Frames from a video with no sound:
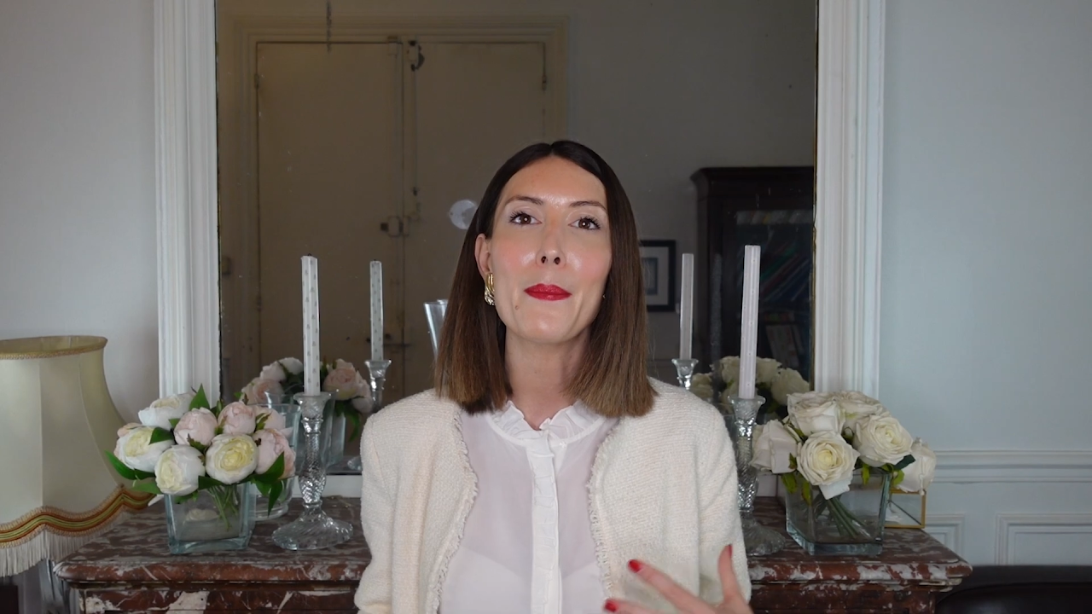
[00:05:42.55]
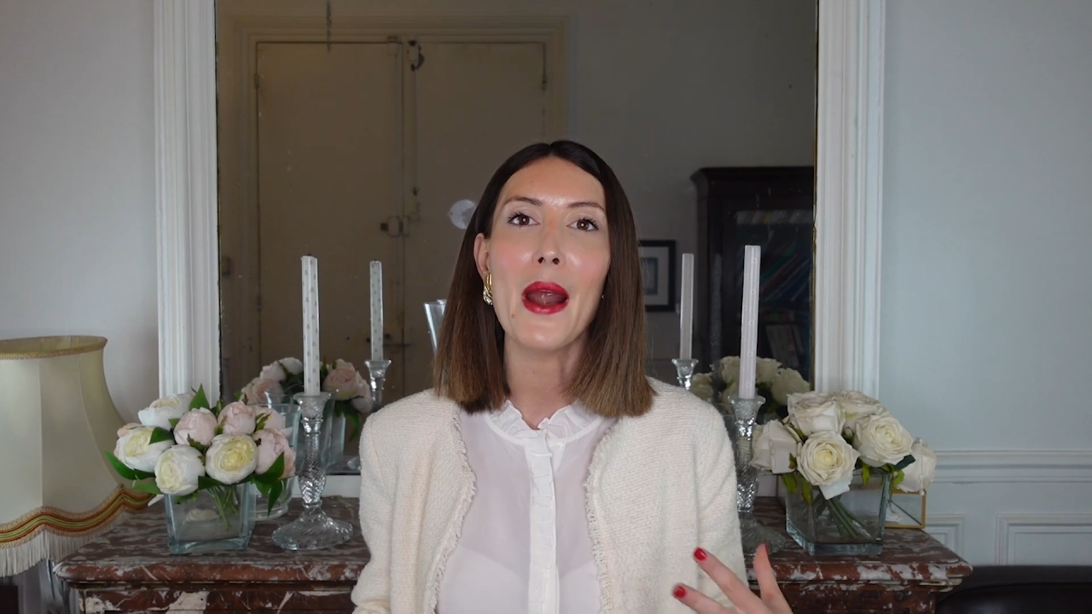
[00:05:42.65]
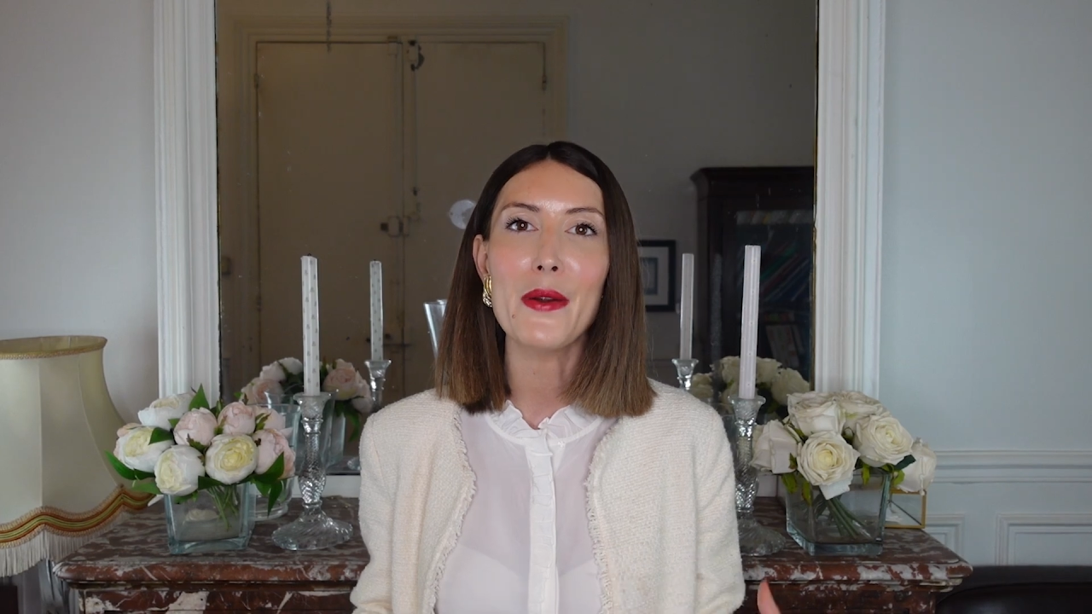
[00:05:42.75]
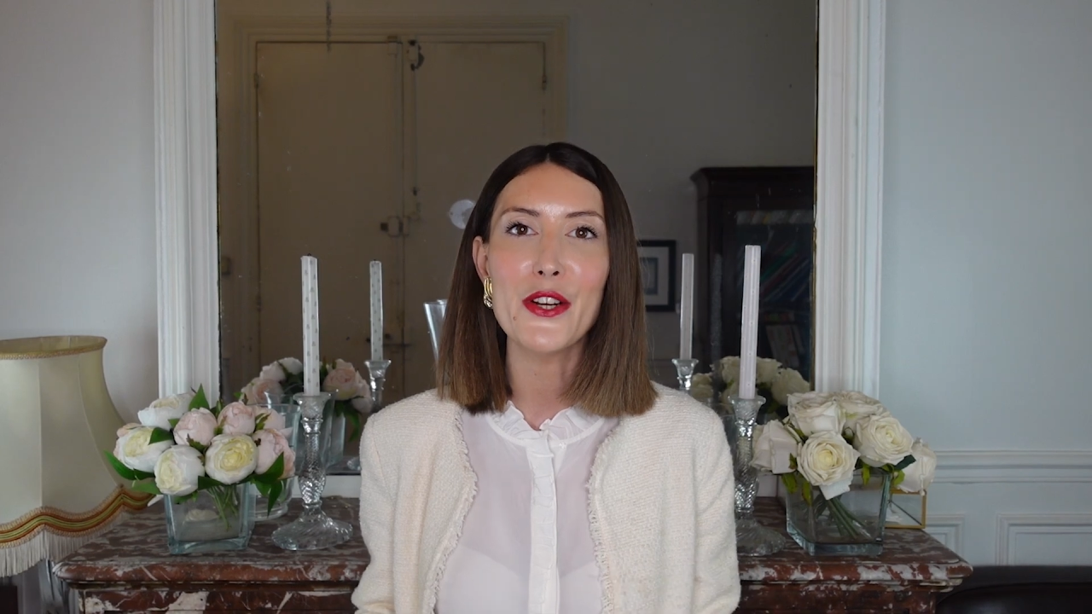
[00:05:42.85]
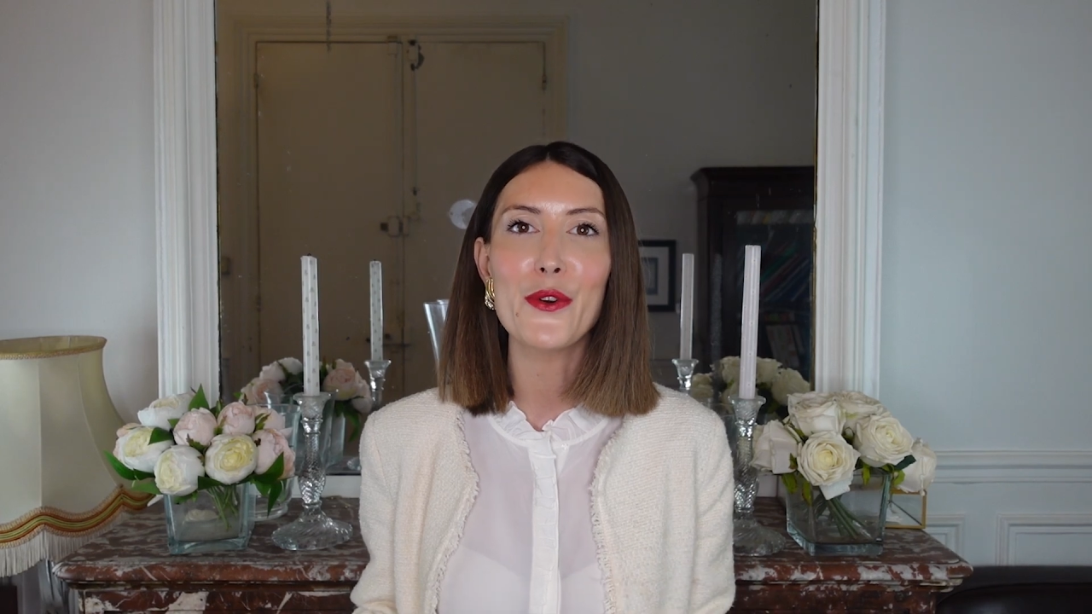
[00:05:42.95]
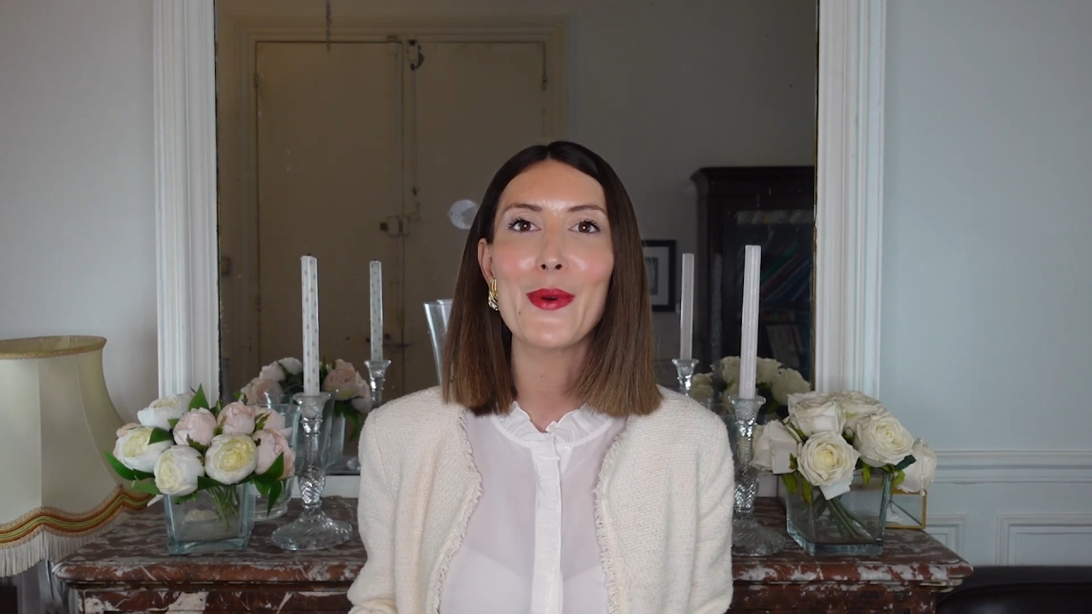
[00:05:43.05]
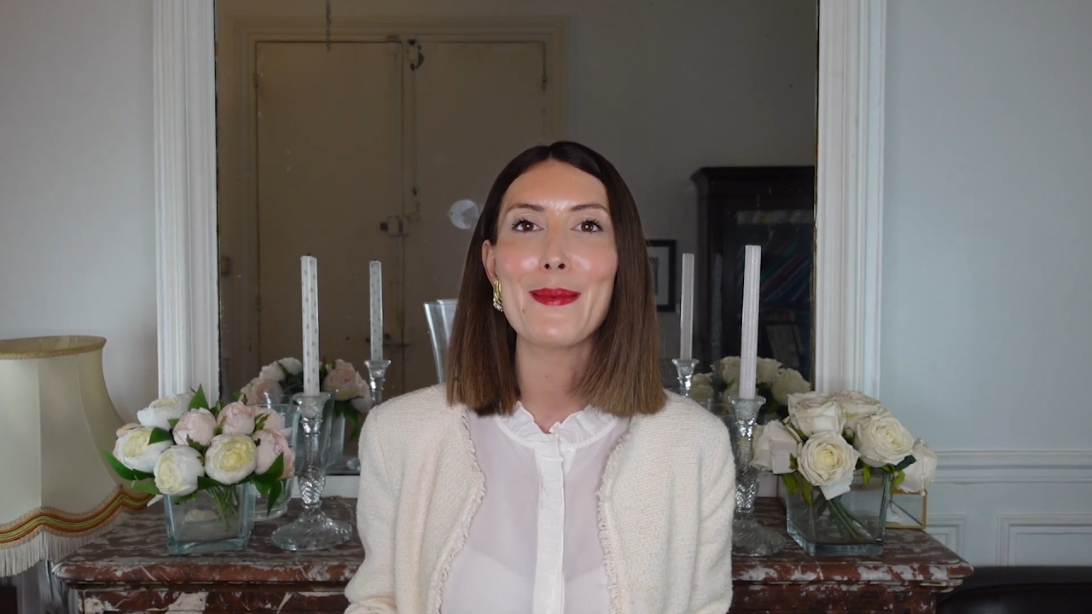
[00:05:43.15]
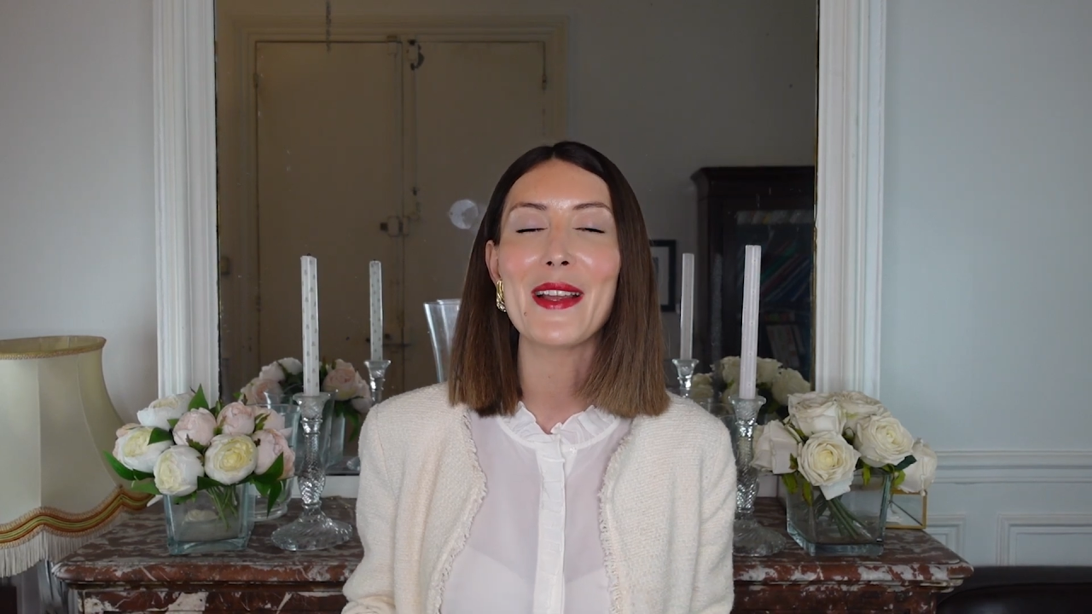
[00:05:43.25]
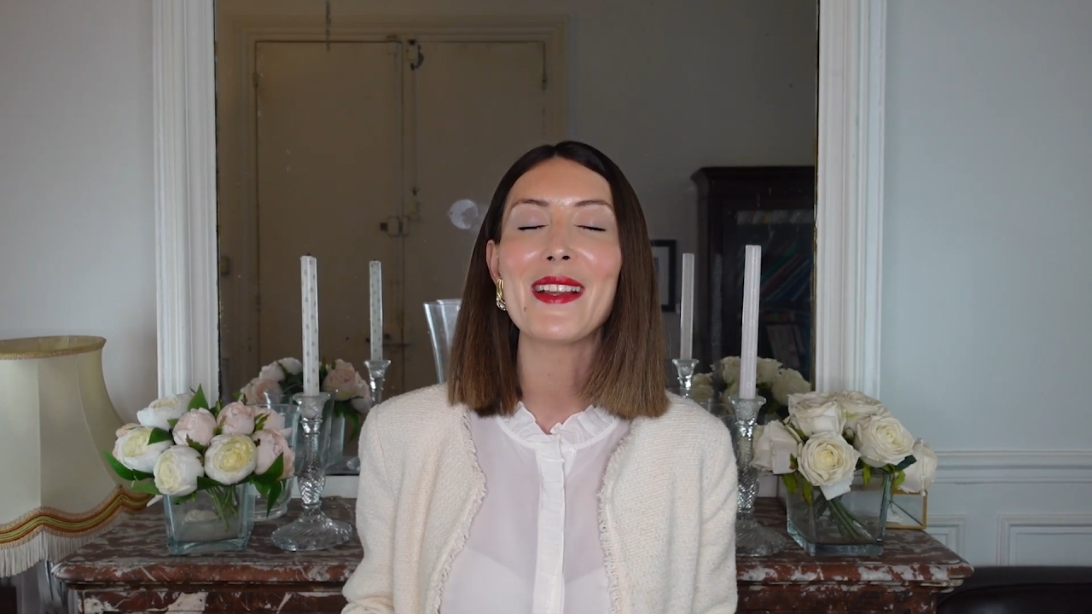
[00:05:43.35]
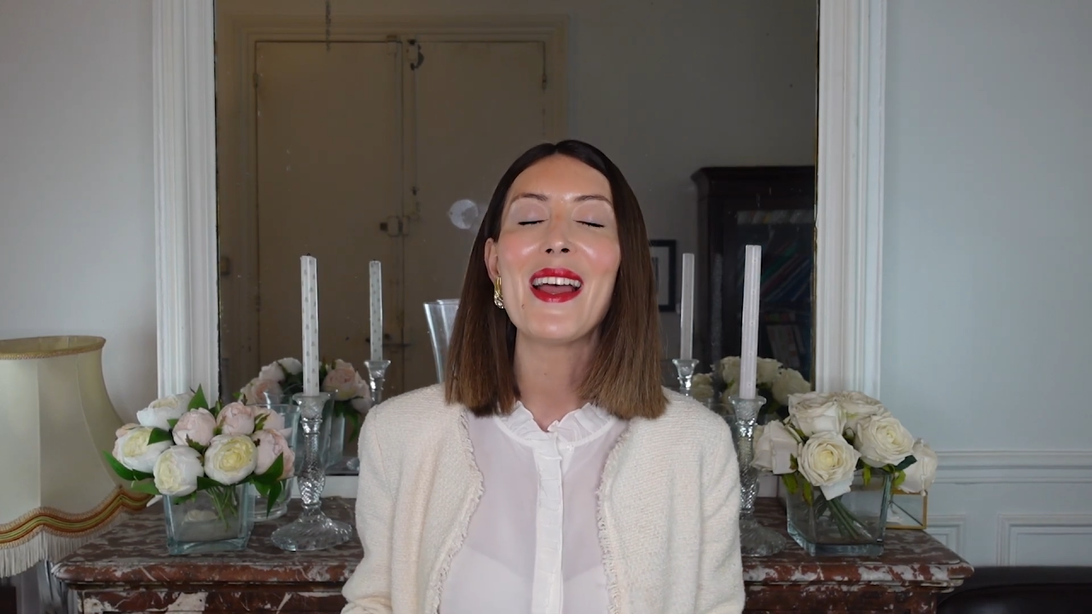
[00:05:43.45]
Parisian
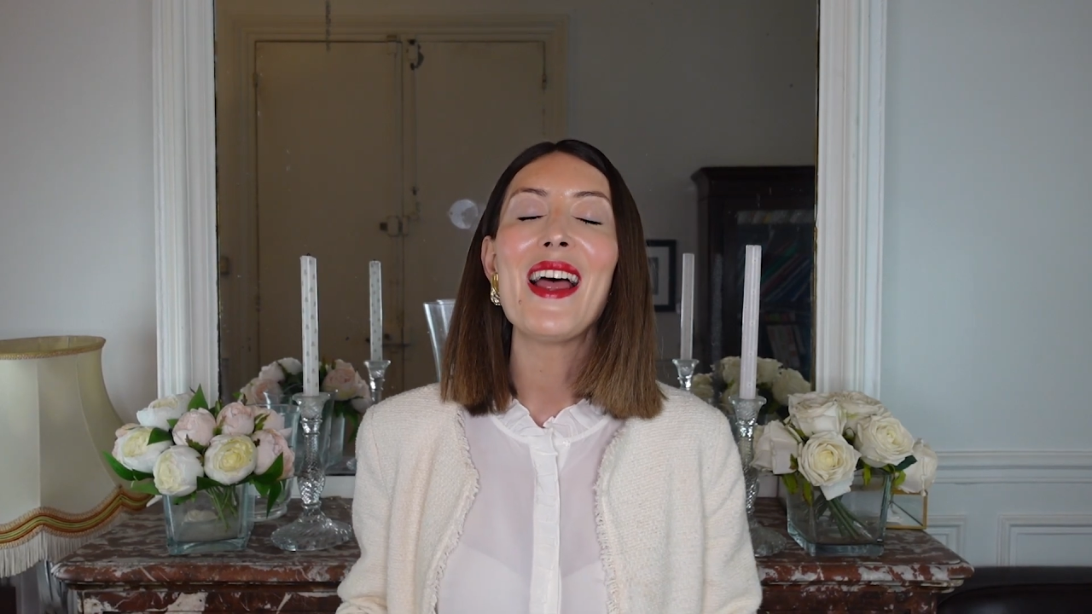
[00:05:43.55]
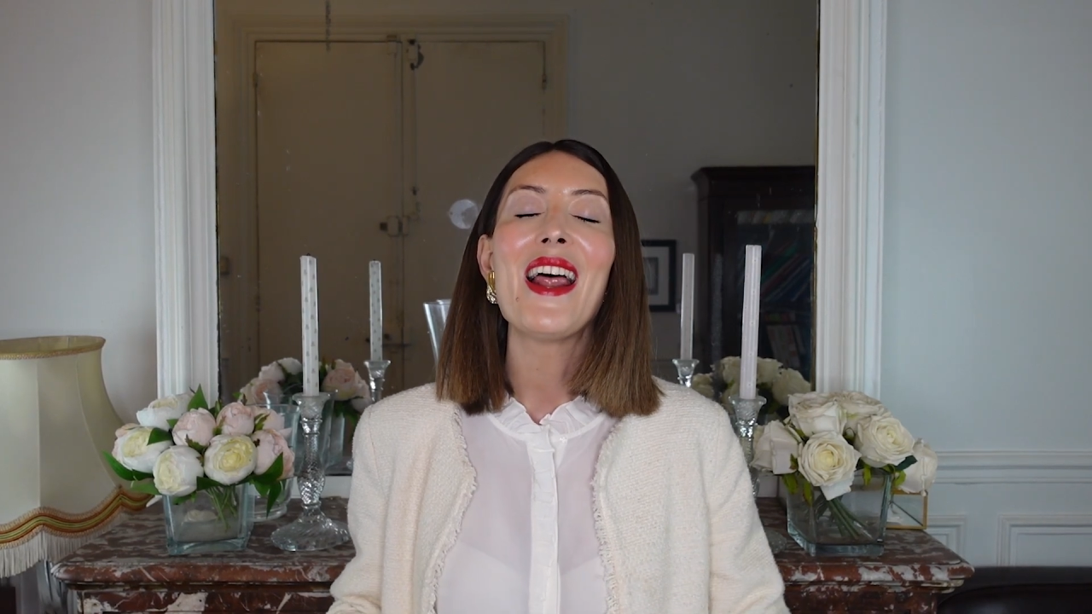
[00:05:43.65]
women,